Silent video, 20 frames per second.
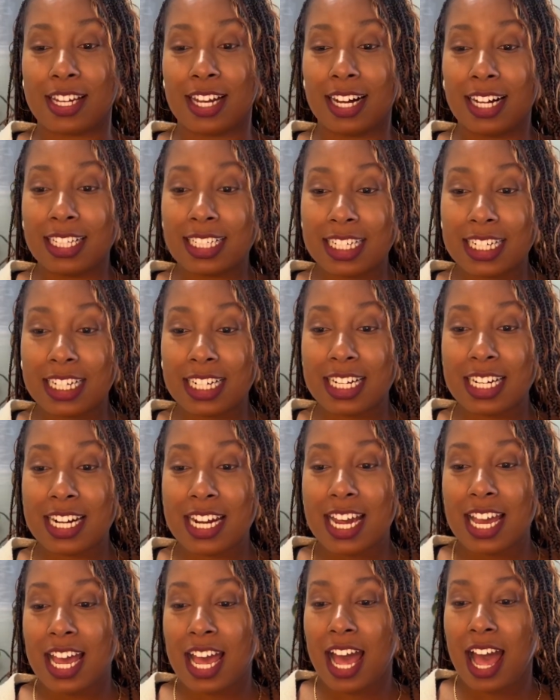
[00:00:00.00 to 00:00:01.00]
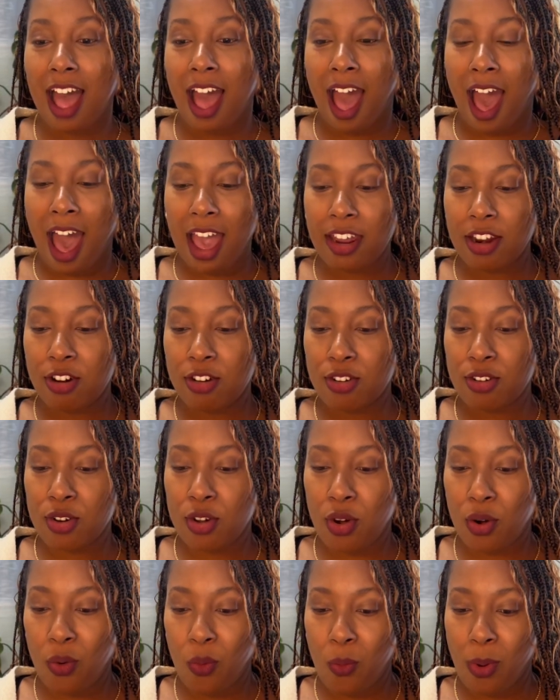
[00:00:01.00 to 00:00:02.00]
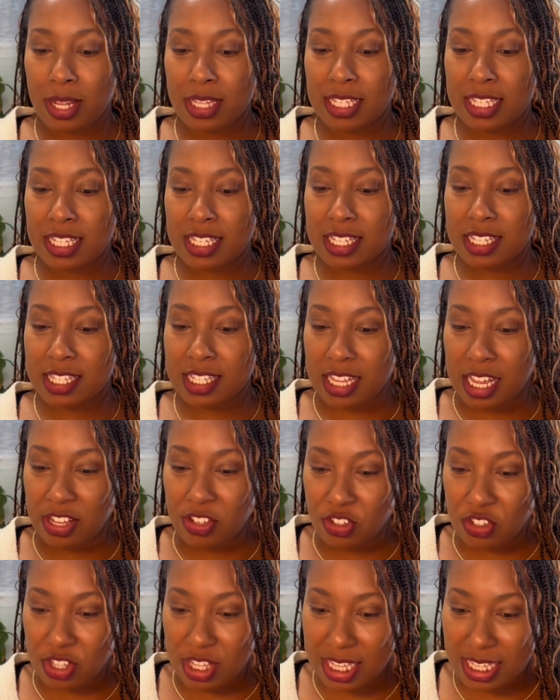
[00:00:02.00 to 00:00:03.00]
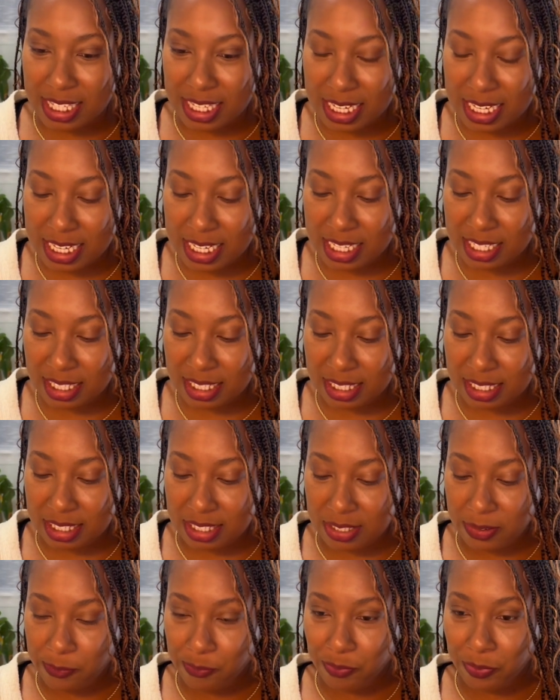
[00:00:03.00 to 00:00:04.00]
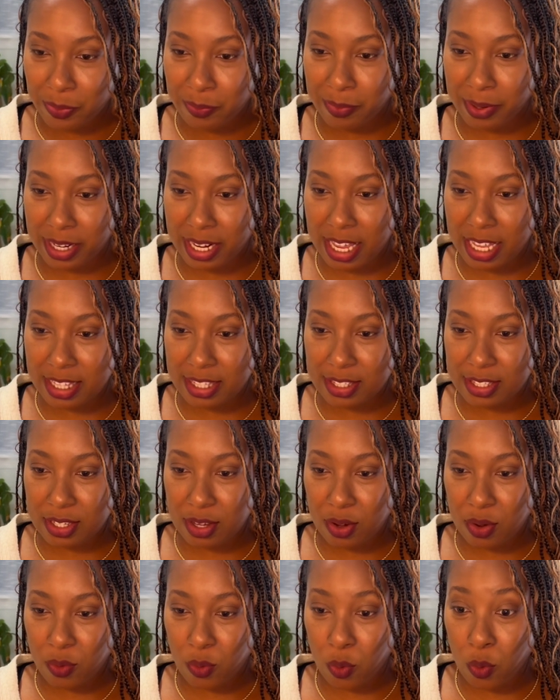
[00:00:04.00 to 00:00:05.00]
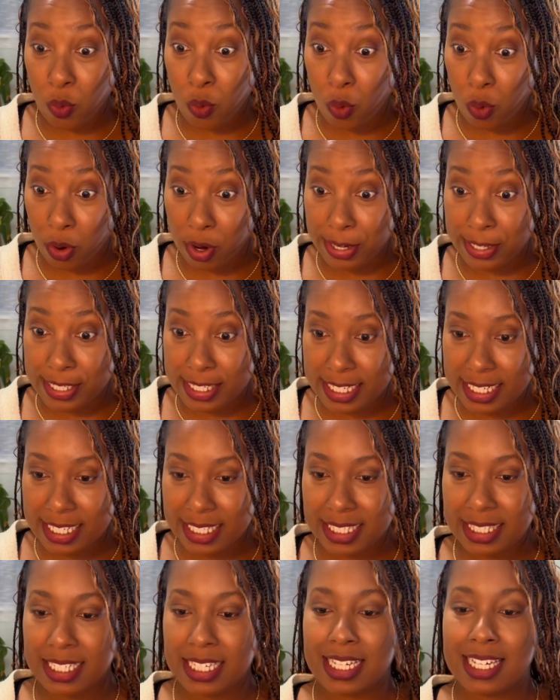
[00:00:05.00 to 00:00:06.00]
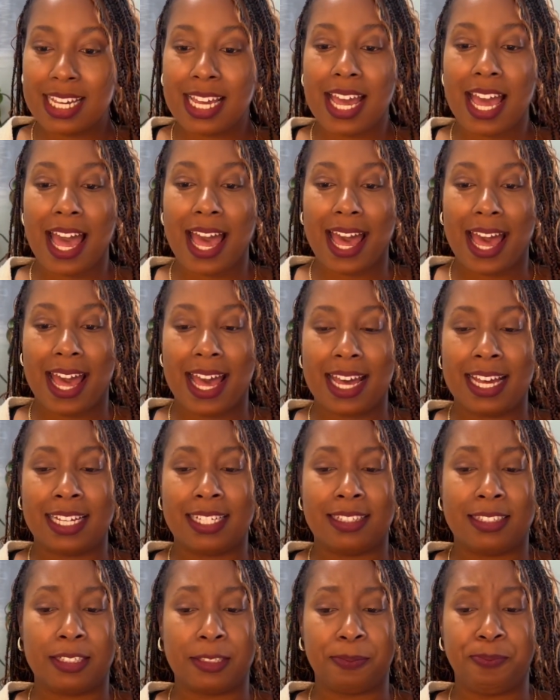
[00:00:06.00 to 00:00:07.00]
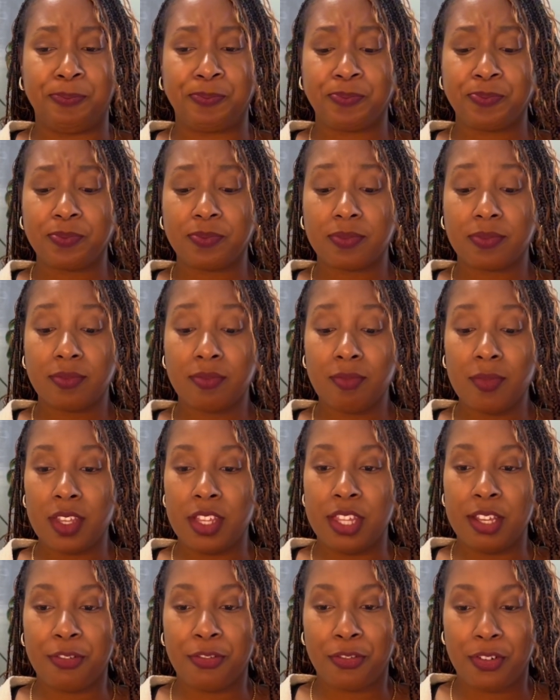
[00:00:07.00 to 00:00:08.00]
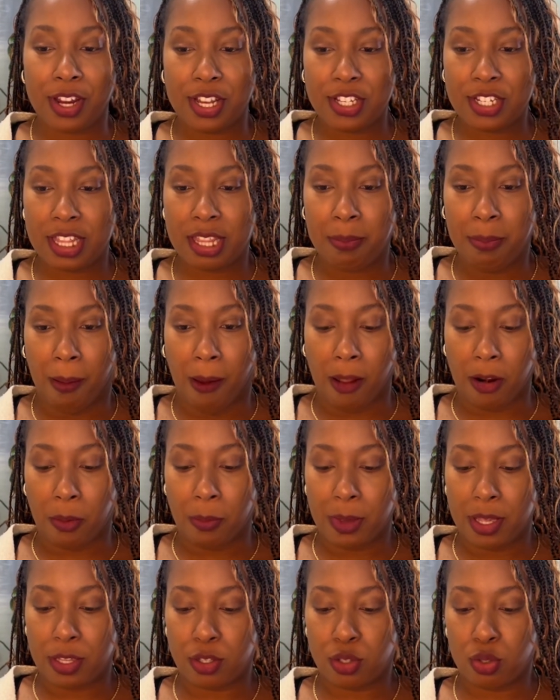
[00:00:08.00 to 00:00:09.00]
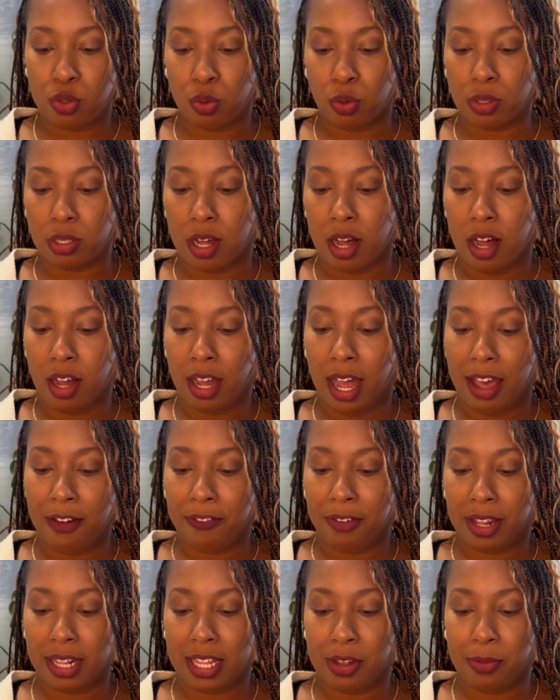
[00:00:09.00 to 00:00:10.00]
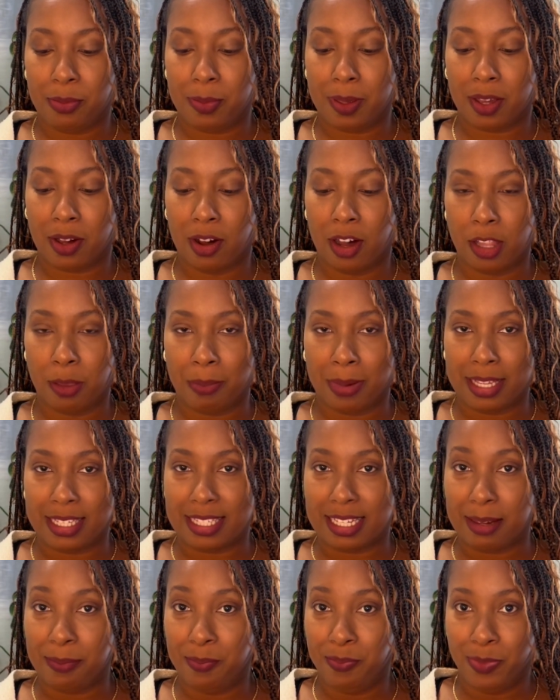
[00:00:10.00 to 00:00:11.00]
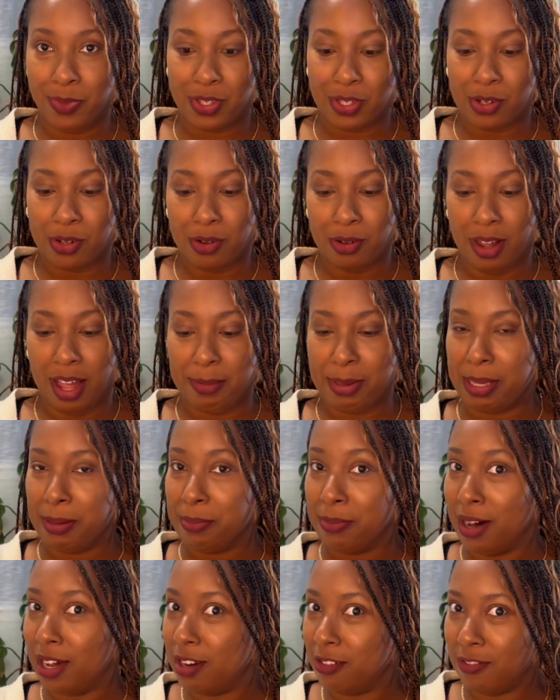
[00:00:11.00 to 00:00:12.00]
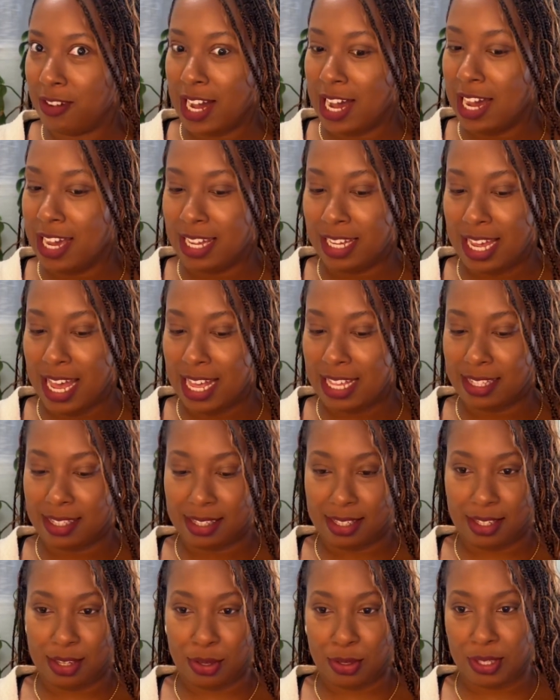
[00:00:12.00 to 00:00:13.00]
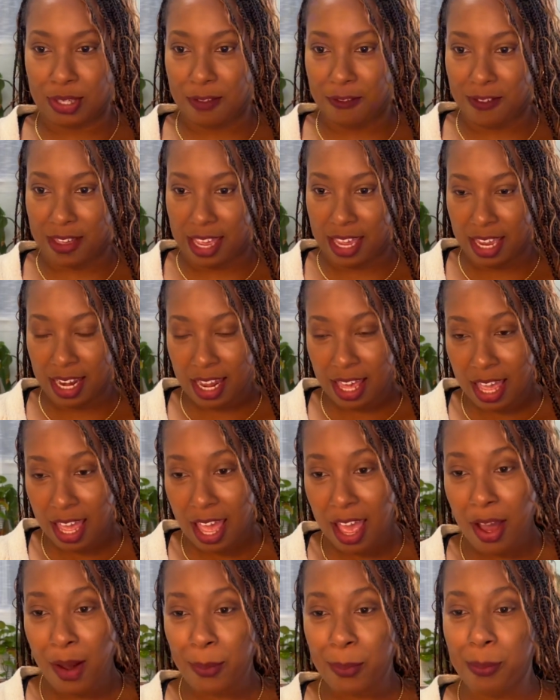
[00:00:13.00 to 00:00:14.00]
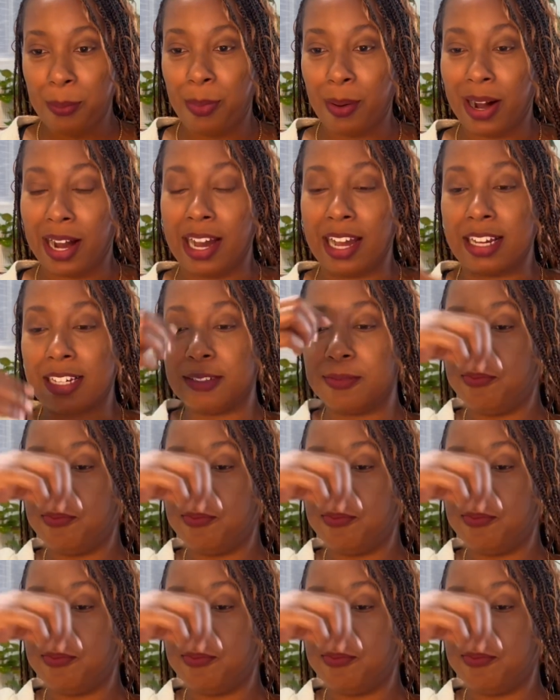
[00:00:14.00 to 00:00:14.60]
color. I don't know what stitch this is, but it's gorgeous. And the fringe at the bottom is so long. I feel like that would be caught in my zip. So I mean, modify as you see fit, but